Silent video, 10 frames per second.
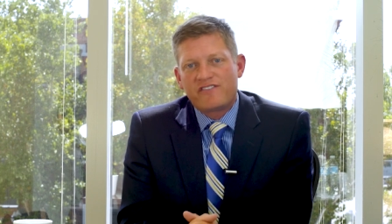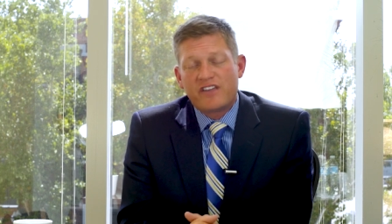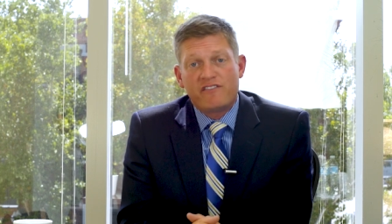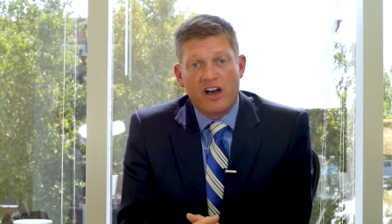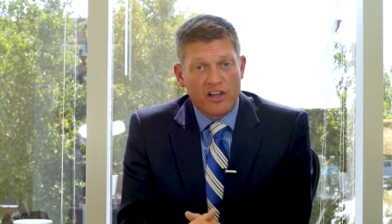If
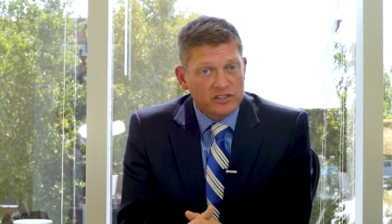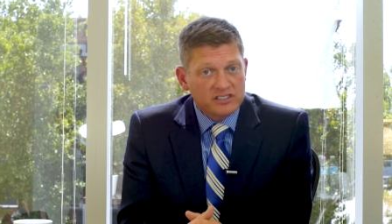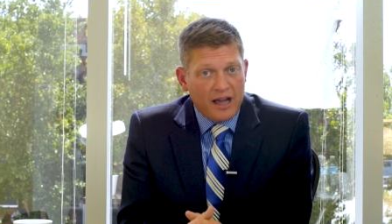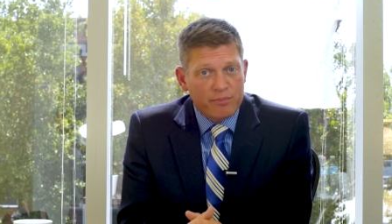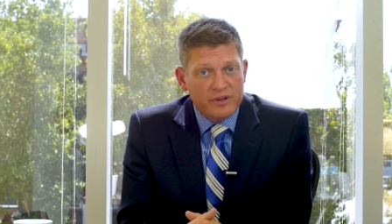you have other
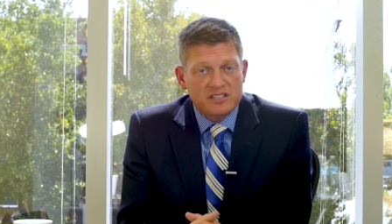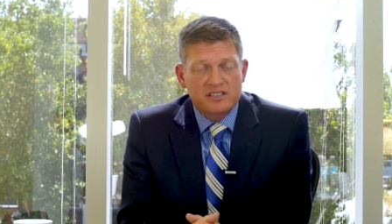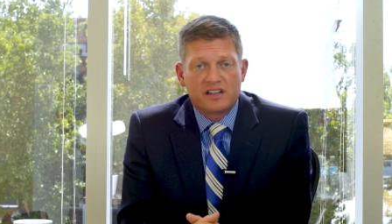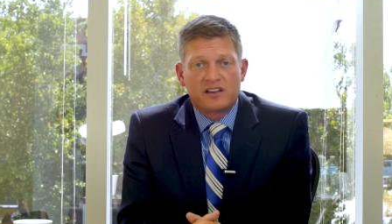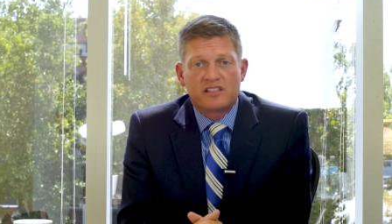topics
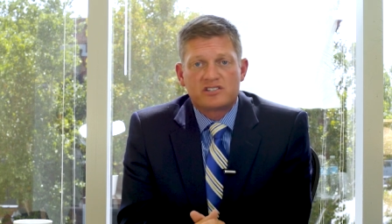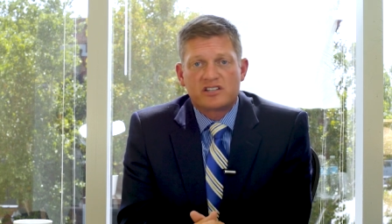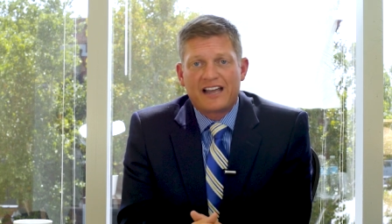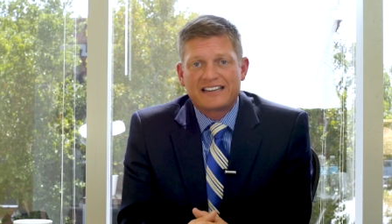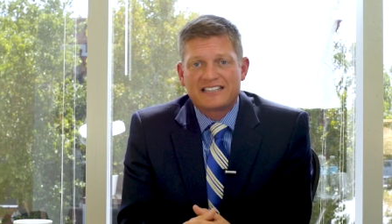that
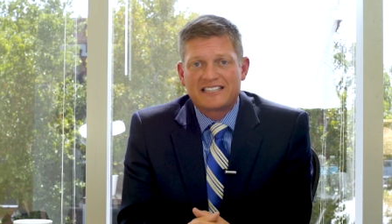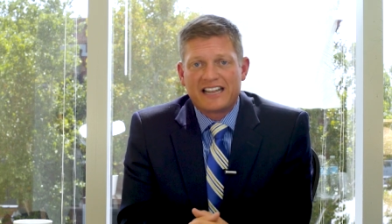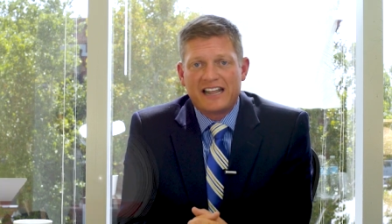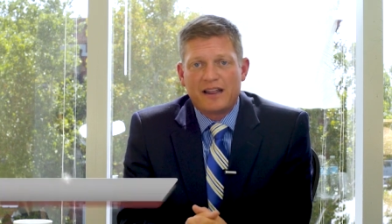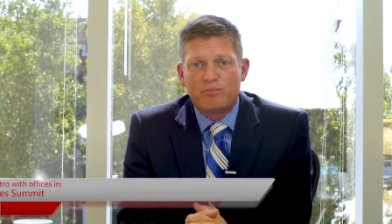you'd like to
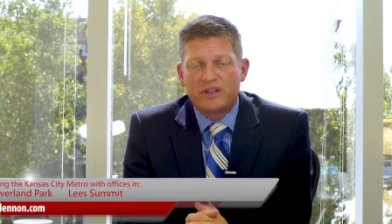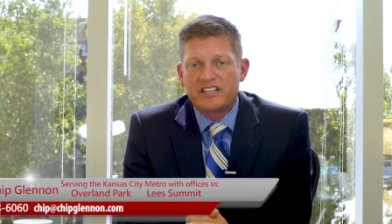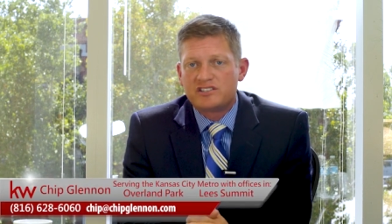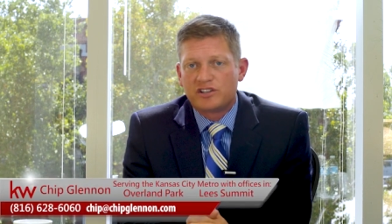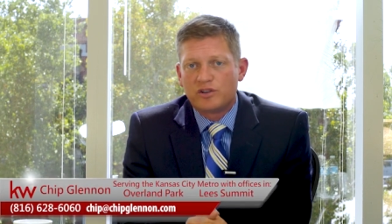send in,
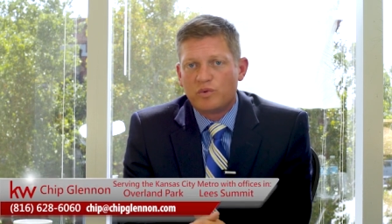please do.